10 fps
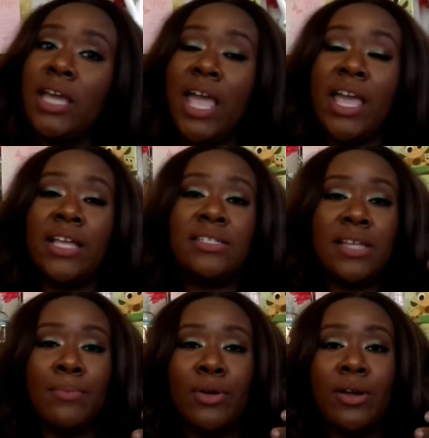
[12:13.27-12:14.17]
and
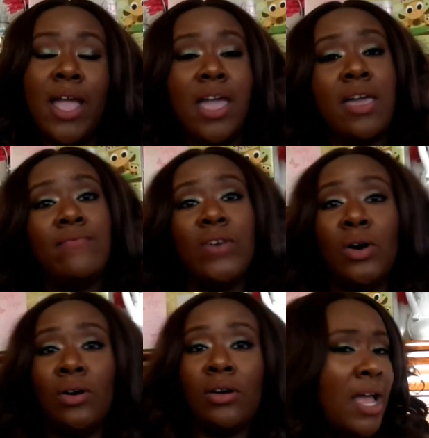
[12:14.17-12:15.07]
summer and
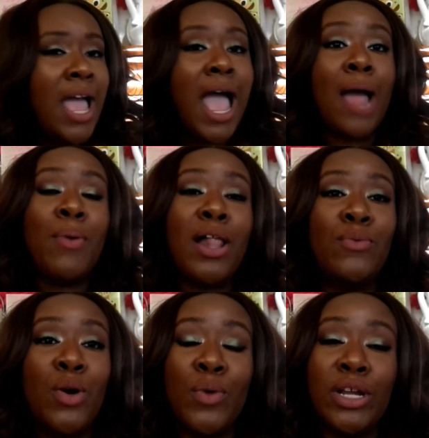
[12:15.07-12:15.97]
fall. I probably
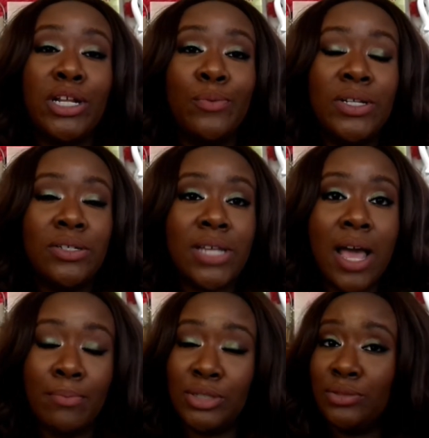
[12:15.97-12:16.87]
won't wear it in the winter
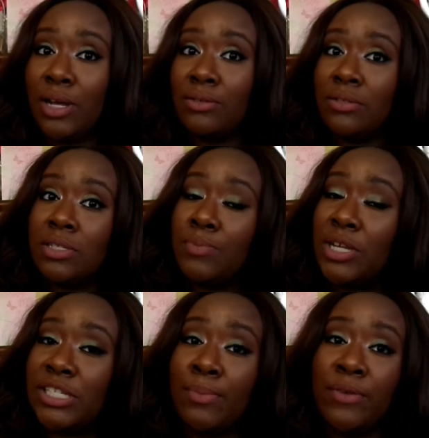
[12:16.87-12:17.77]
time, but you know,
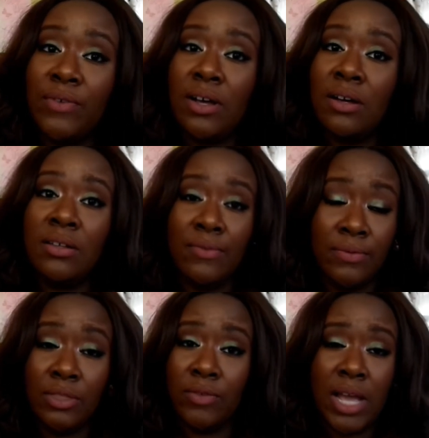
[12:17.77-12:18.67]
spring, summer, fall,
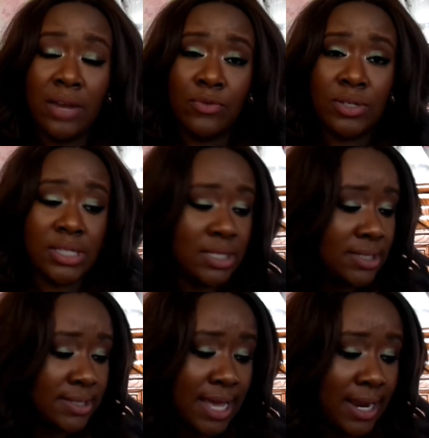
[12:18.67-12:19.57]
3 out of 4
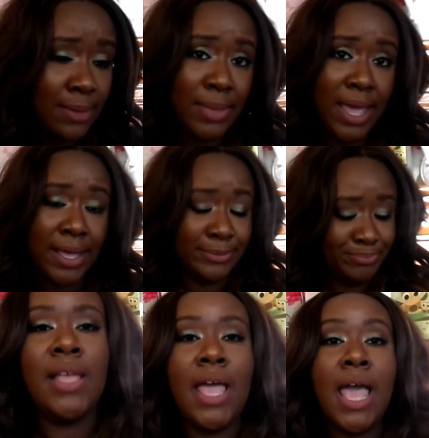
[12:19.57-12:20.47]
seasons, that ain't bad.
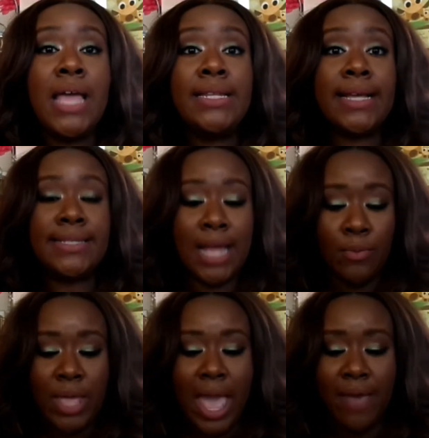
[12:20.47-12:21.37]
Next
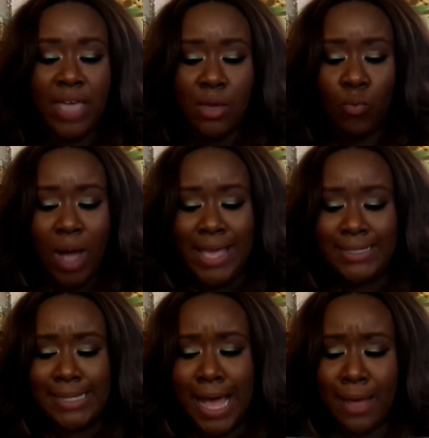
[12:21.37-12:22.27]
up, we have a
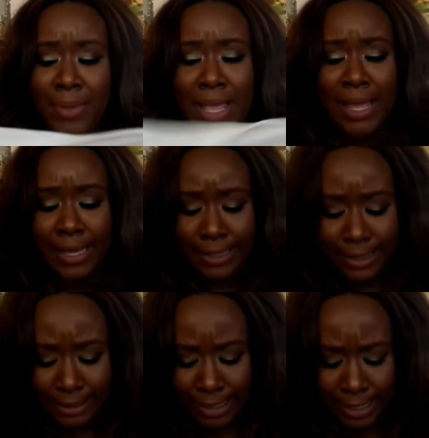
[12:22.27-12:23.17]
white top, and
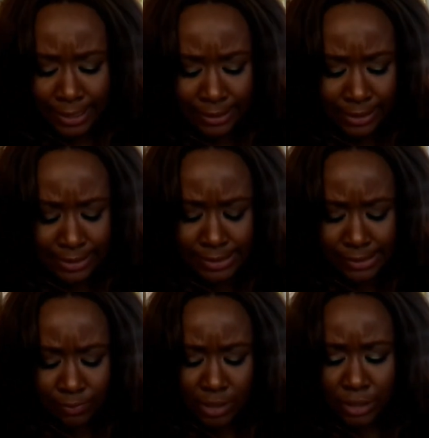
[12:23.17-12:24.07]
again,
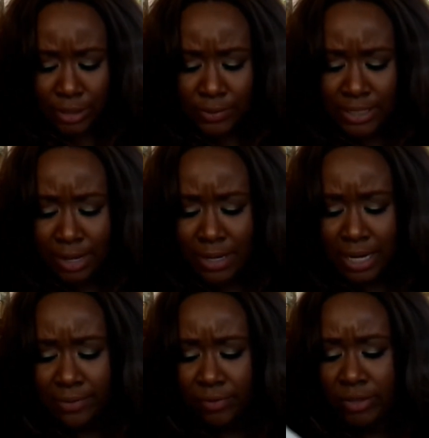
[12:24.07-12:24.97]
it's one of those that I'm
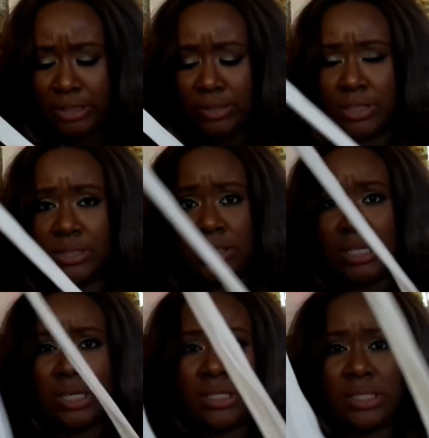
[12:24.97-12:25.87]
not even really going to
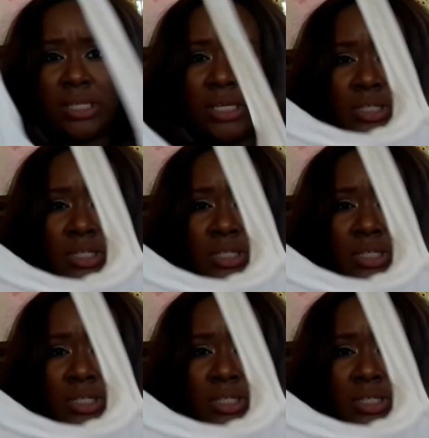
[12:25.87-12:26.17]
share, because see,